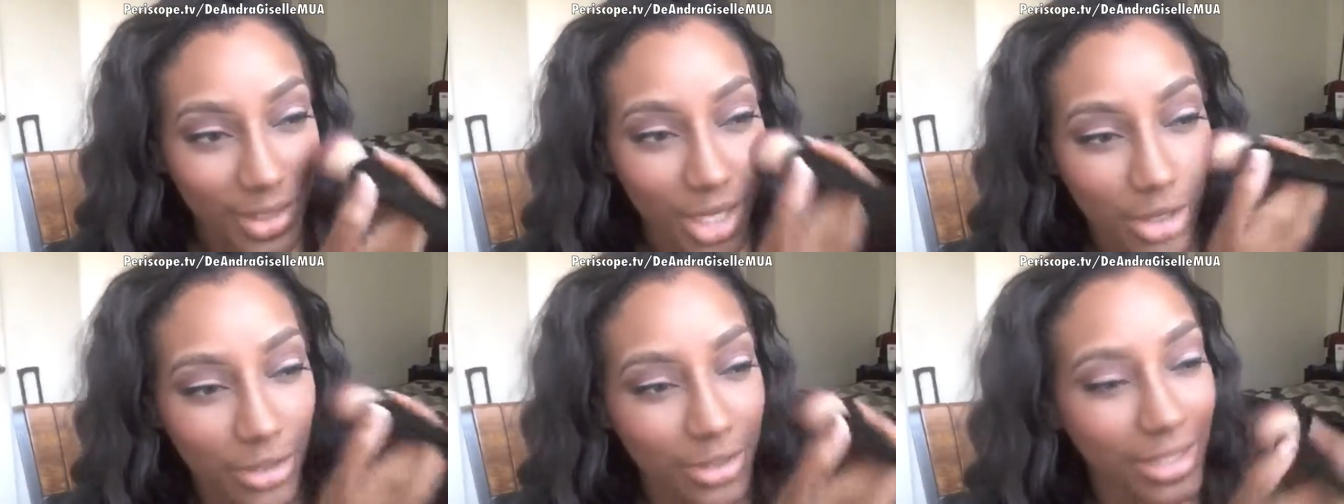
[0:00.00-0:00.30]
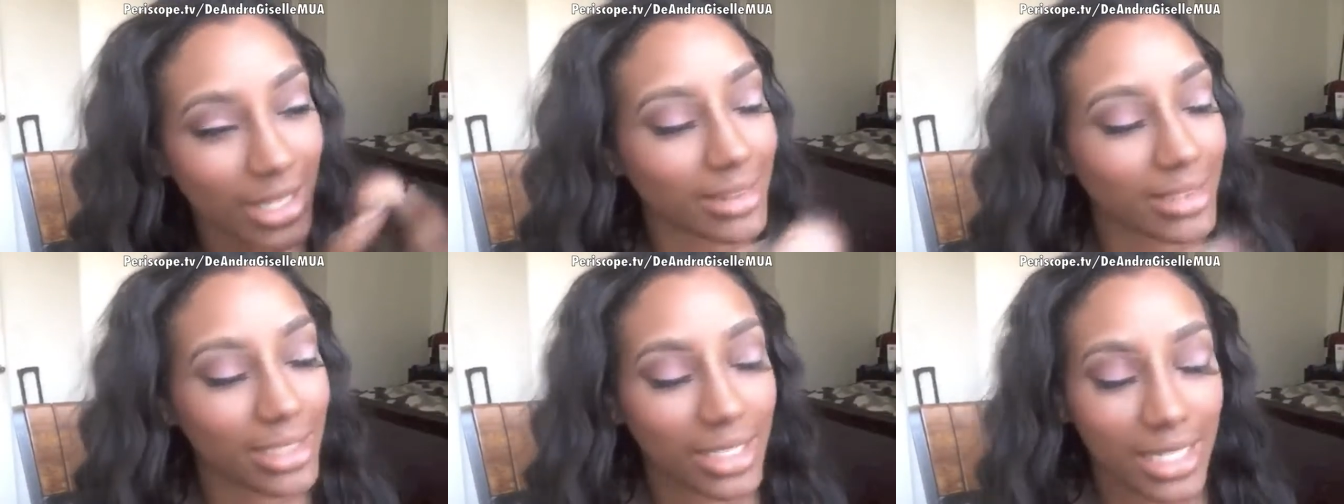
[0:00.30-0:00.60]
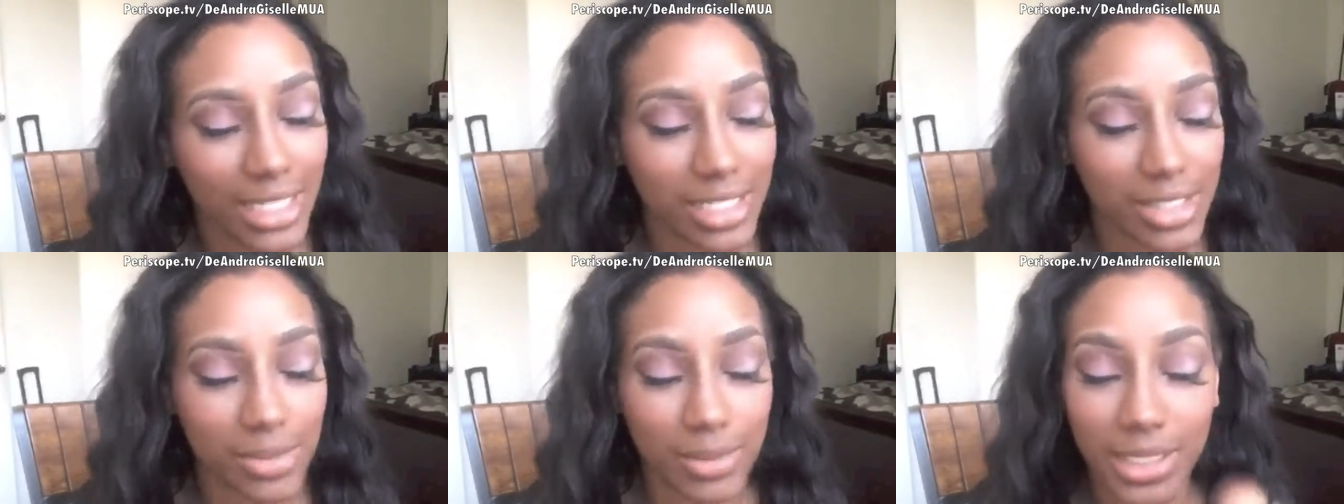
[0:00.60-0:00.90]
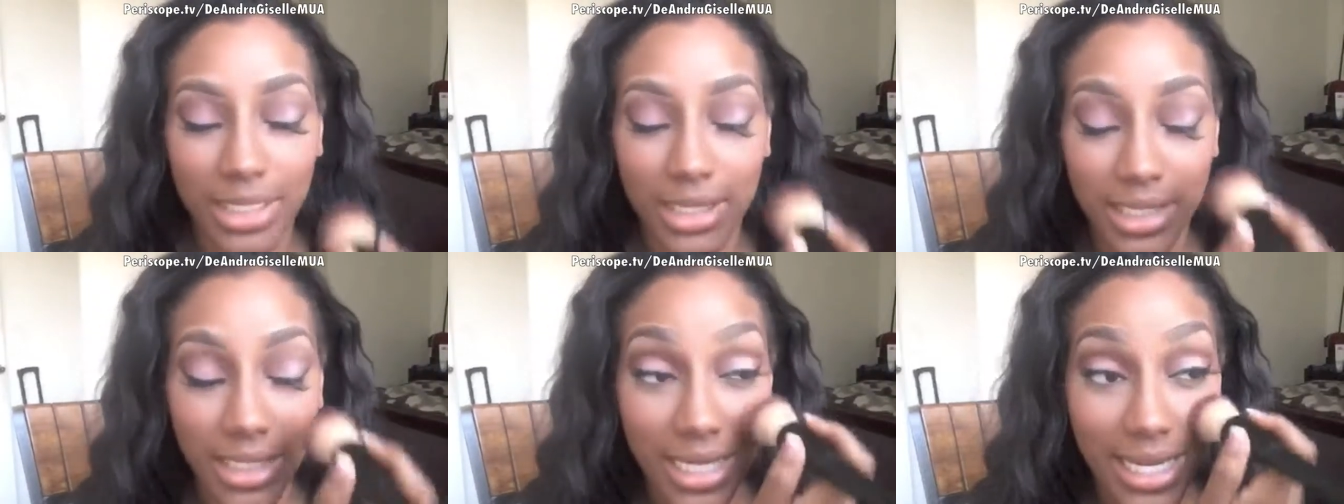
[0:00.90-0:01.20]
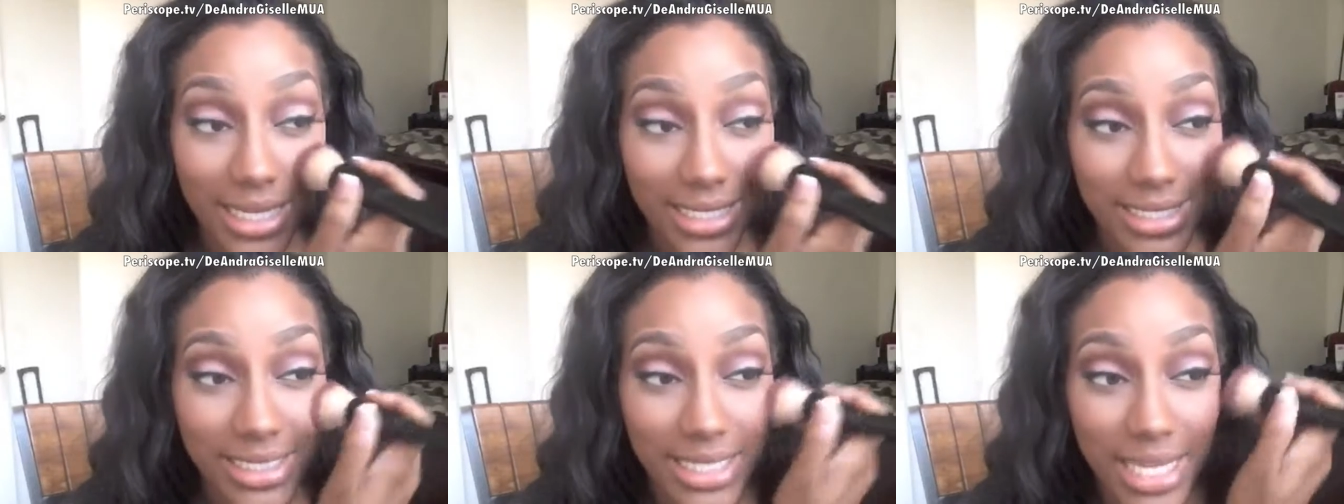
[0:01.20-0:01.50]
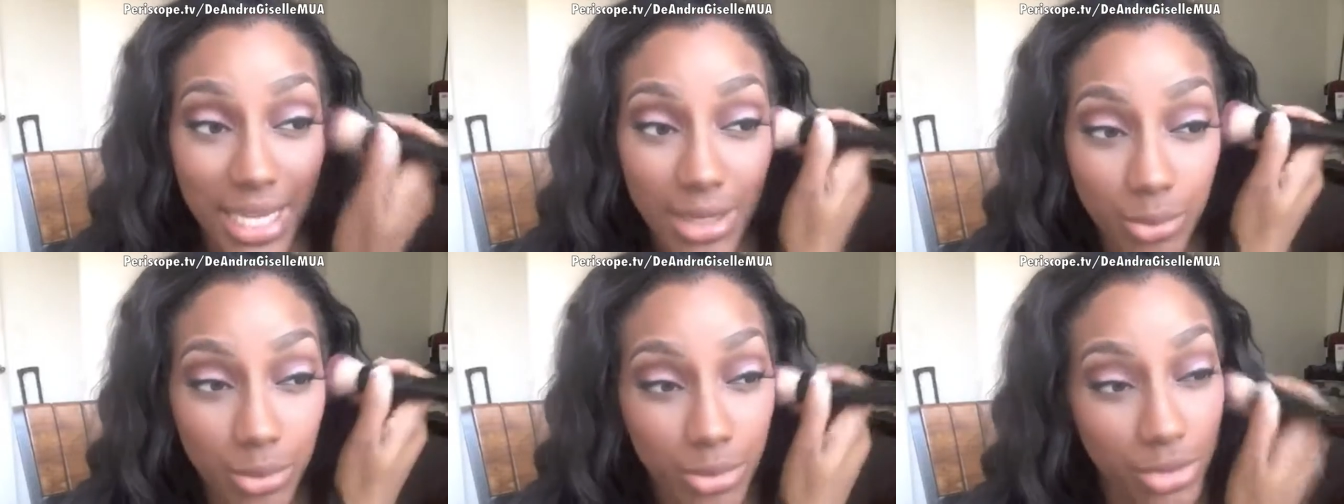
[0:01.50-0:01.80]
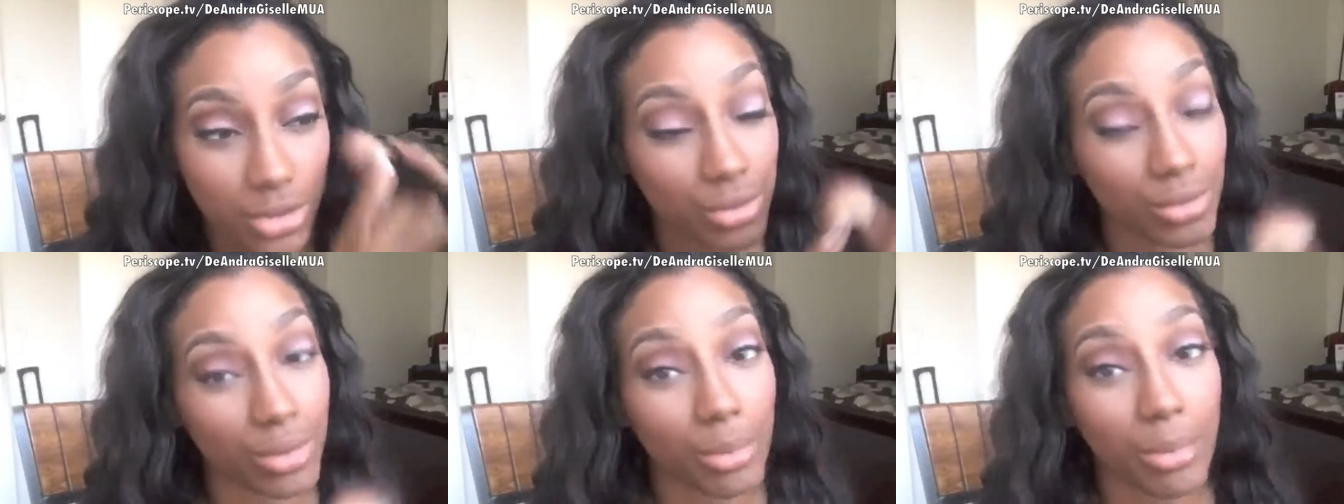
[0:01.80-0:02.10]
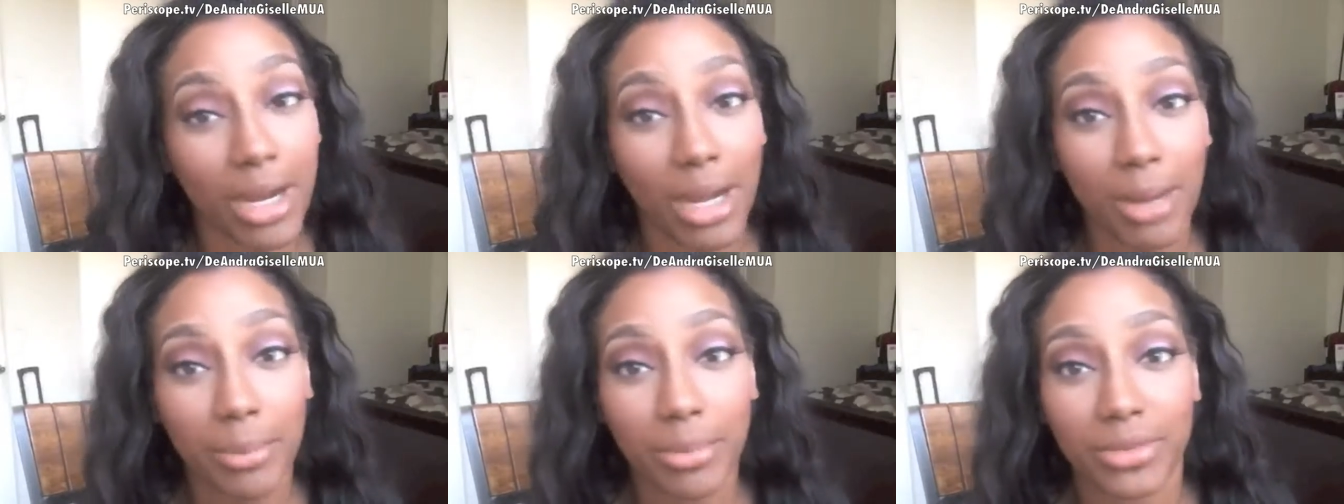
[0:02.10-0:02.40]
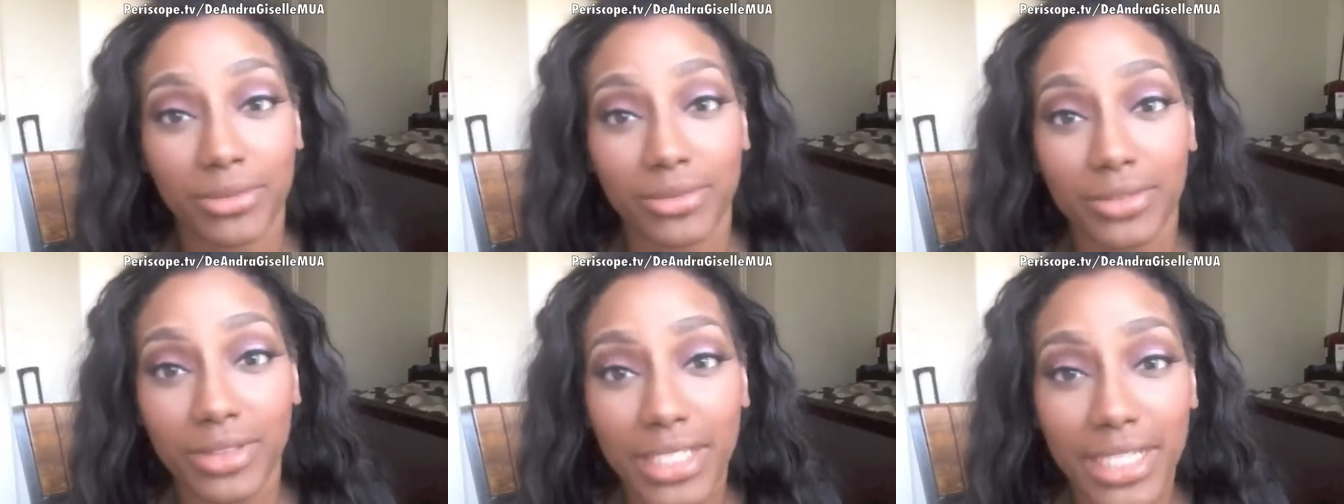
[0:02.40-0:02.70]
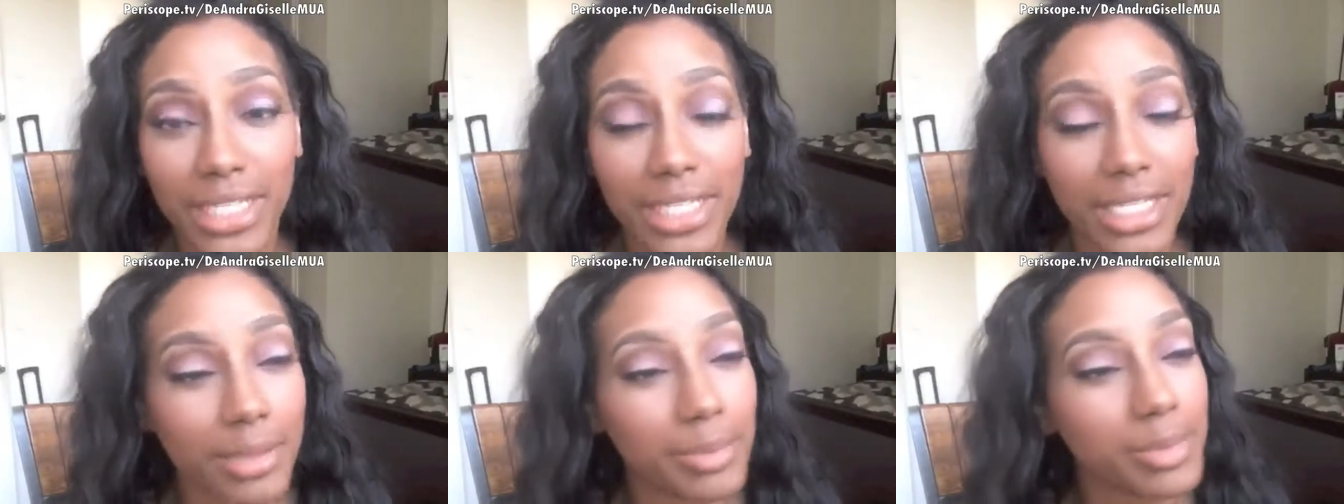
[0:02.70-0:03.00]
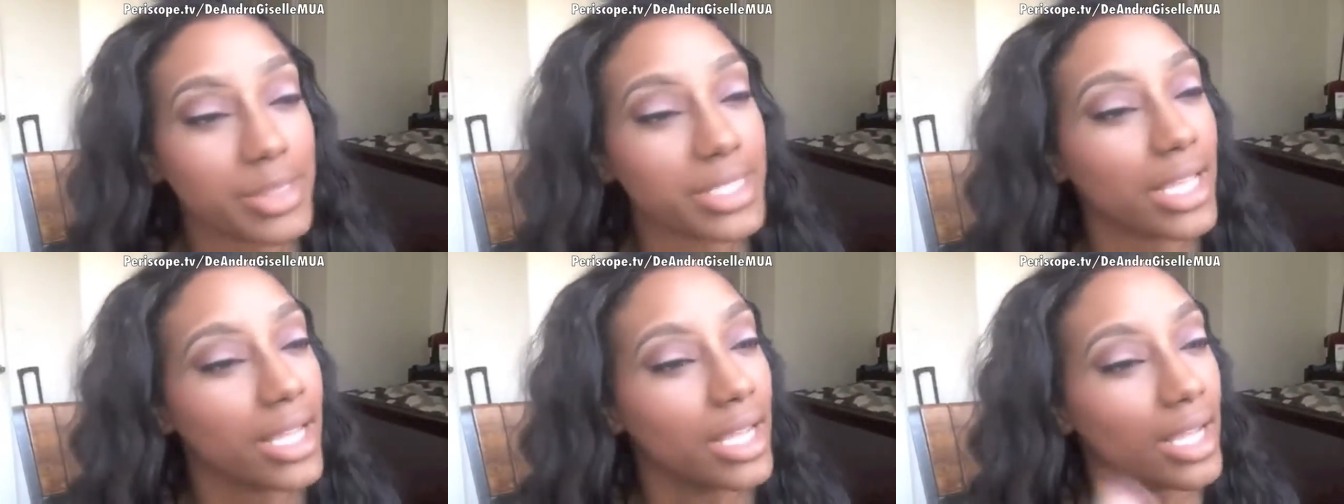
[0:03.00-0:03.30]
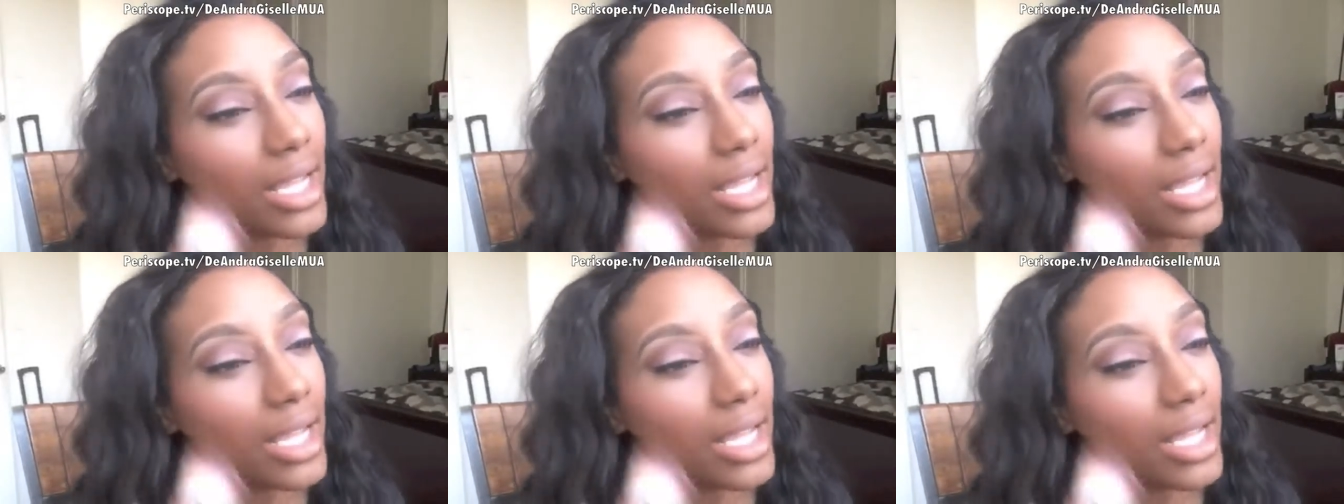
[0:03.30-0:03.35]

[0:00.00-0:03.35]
or not the next week, the next day we'll do a pop of lips